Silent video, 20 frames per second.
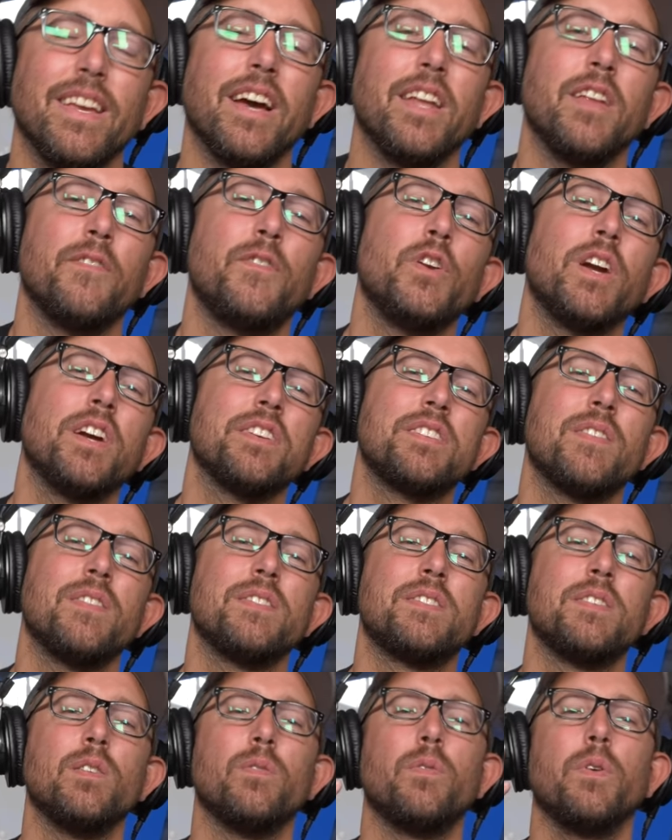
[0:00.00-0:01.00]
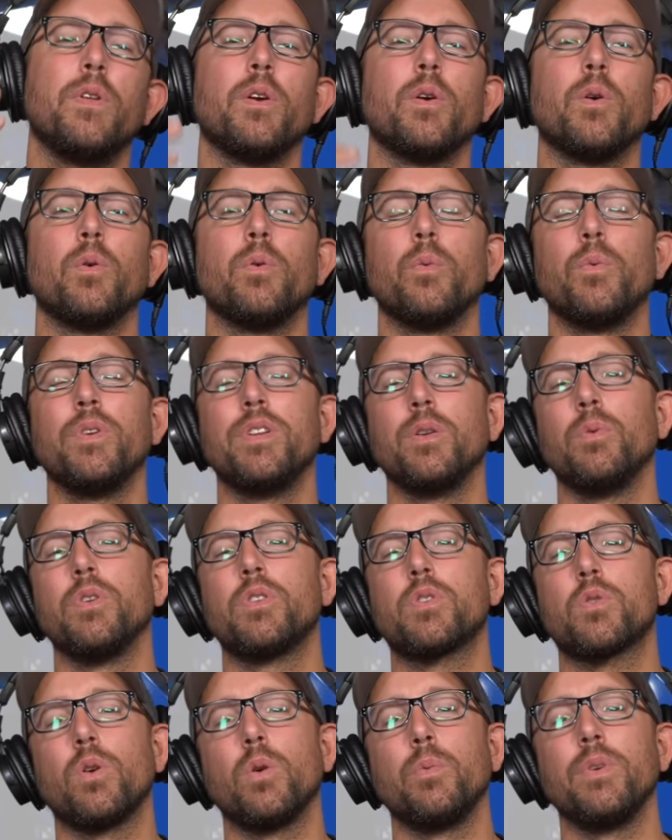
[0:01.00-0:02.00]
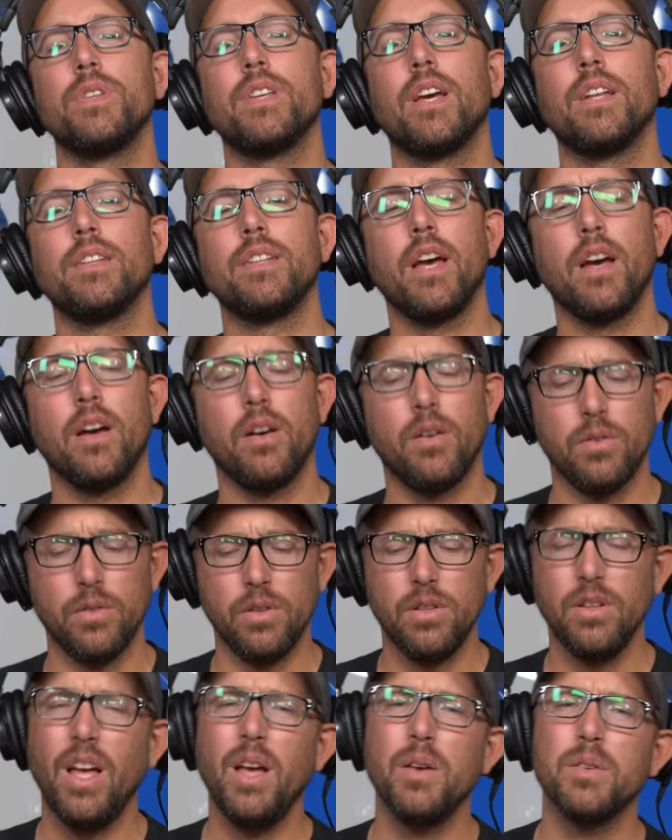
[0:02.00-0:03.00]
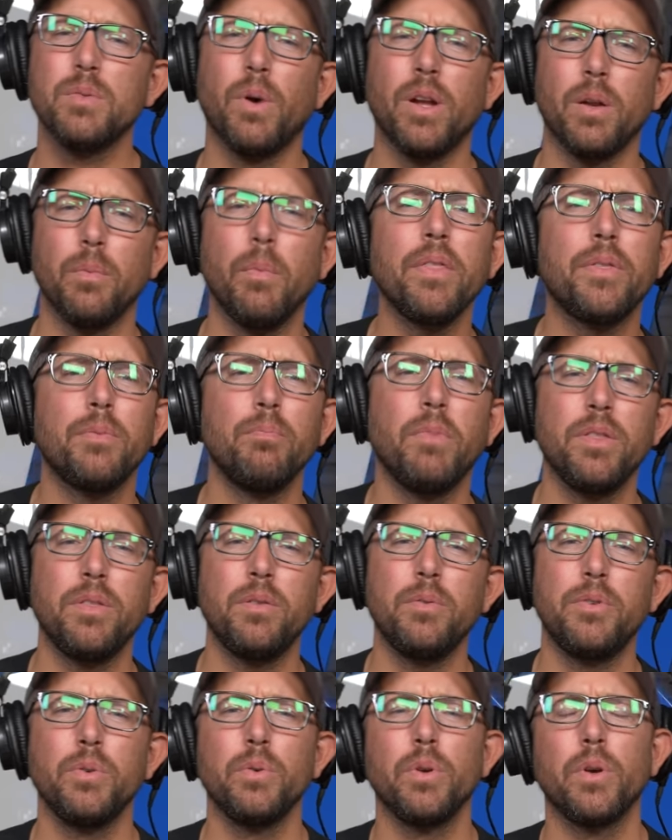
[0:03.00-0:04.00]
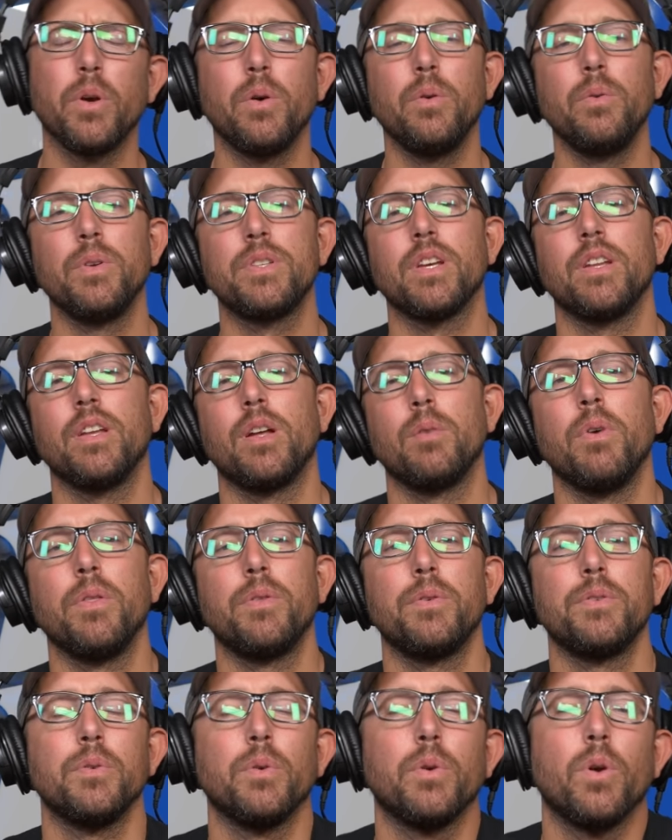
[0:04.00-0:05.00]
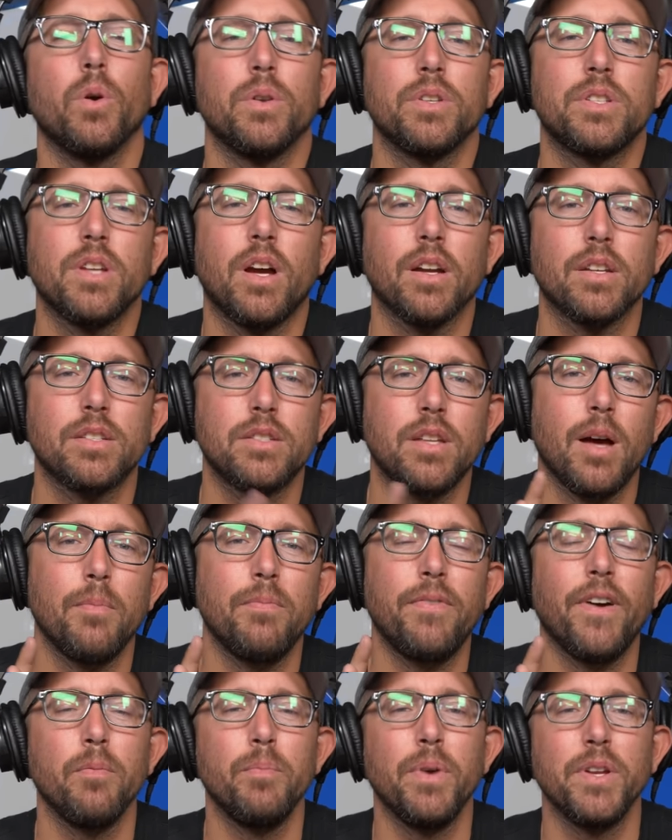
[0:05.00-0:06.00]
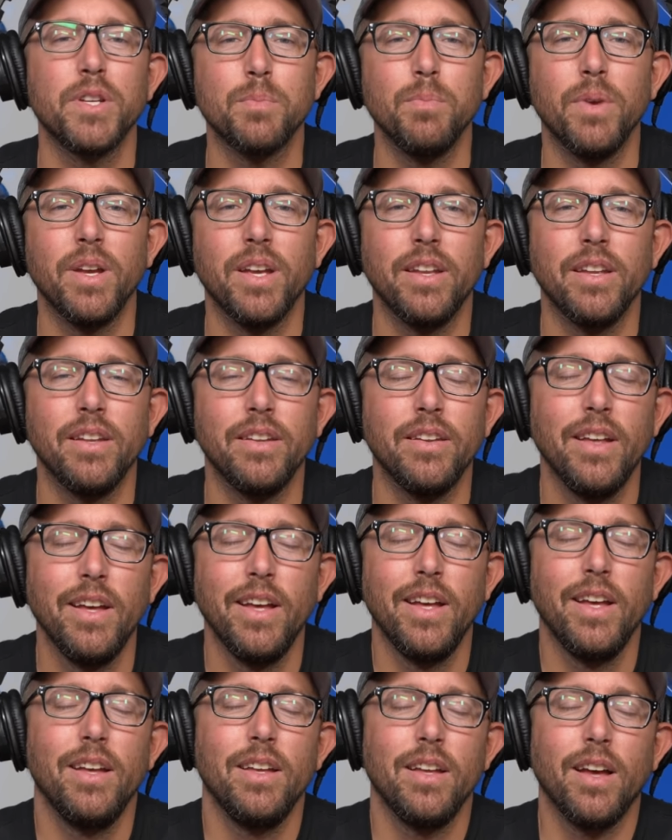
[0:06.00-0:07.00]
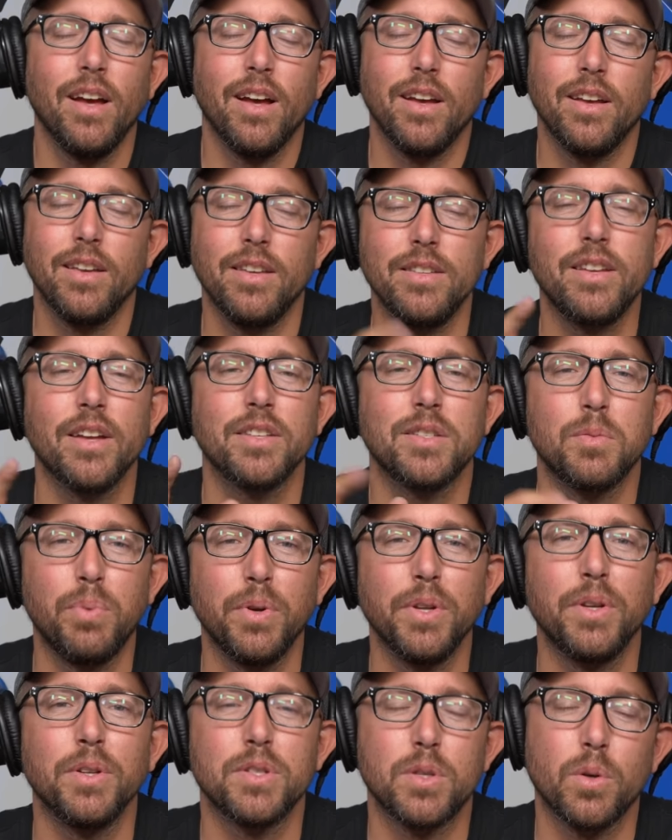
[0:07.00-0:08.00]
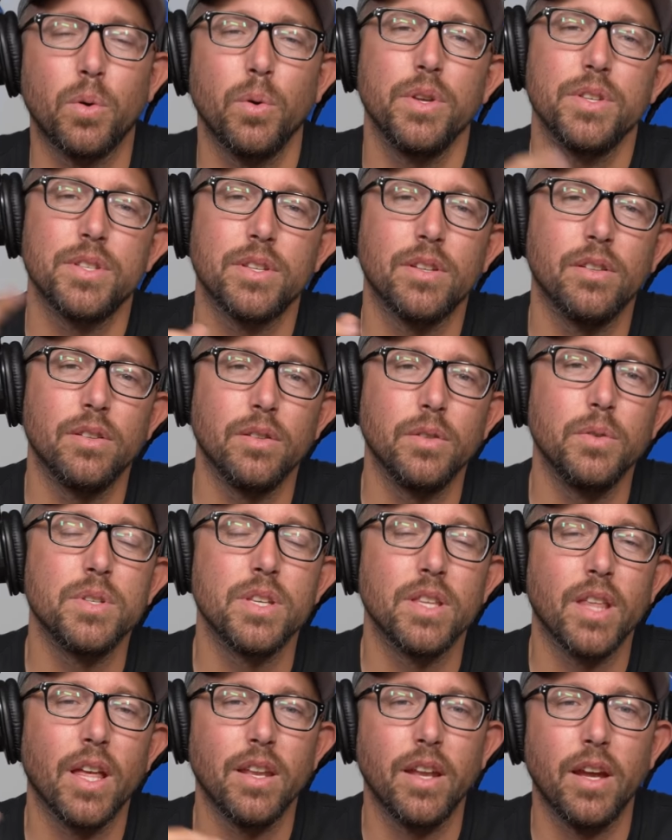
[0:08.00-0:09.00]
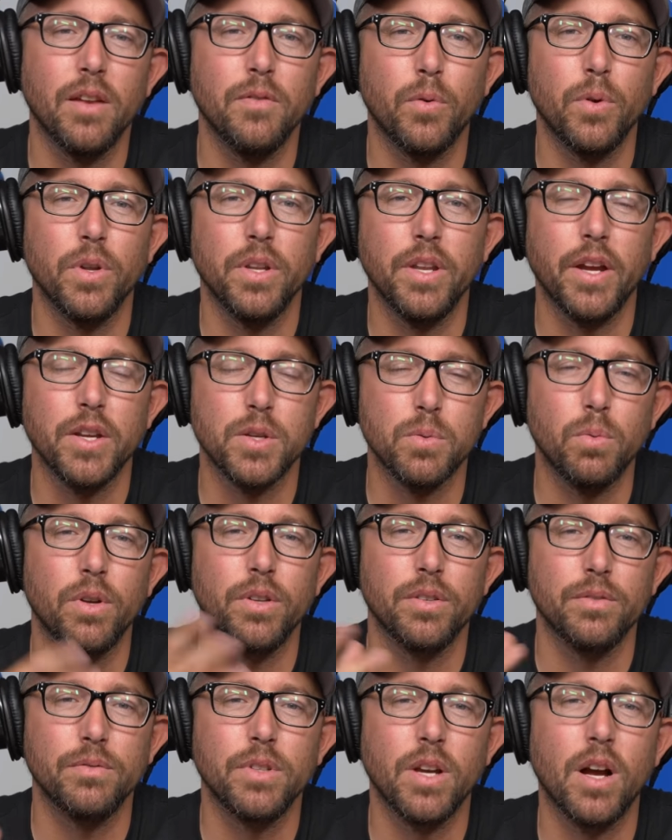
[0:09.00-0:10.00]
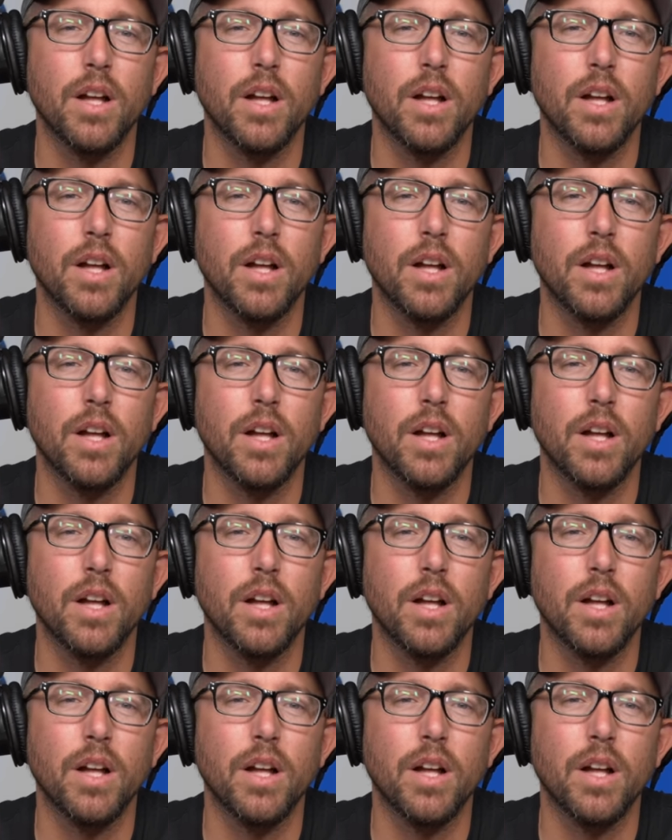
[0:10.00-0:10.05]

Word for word: Yeah, and if you guys haven't seen the video we did with Troy, we sat down, that was what, a month, month or two ago? We sat down a month or two ago and talked top five Benchmade, and uh, he's got some pretty good stories at losing that 940-1